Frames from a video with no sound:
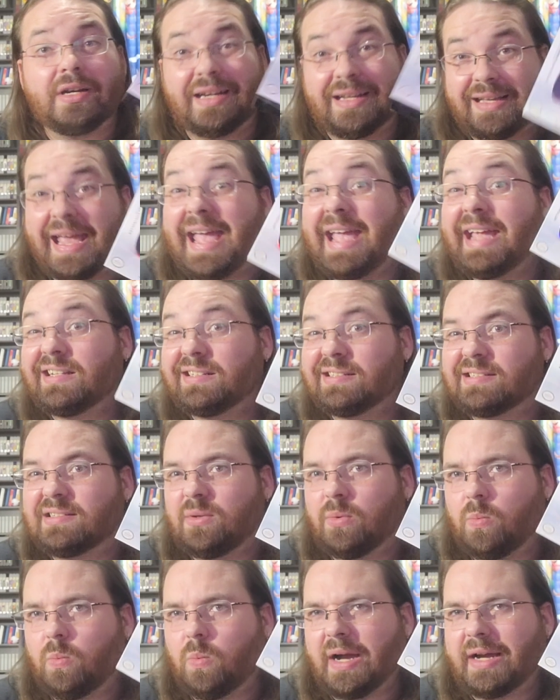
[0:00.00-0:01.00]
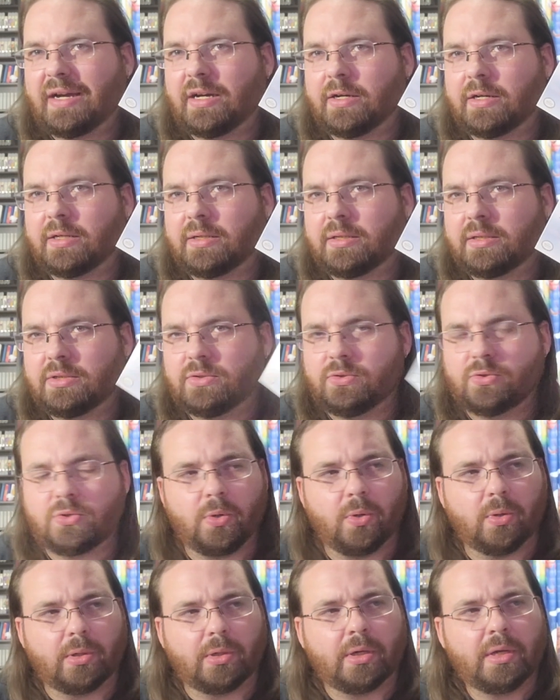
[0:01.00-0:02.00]
enhanced wired
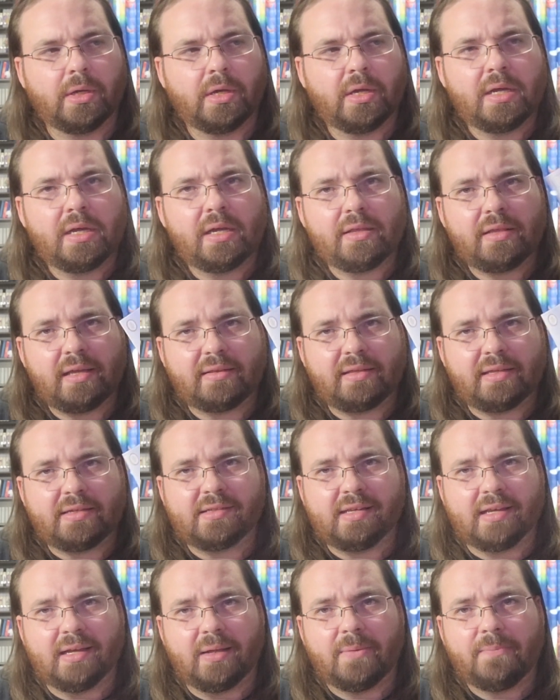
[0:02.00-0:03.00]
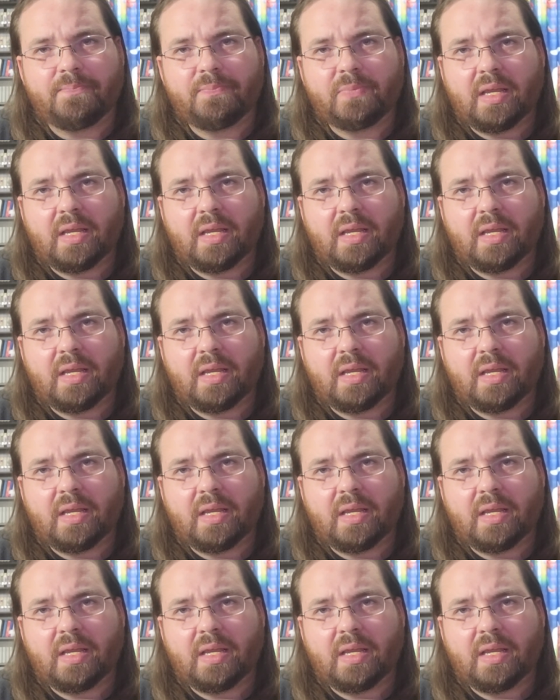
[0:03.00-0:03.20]
controller that they sell.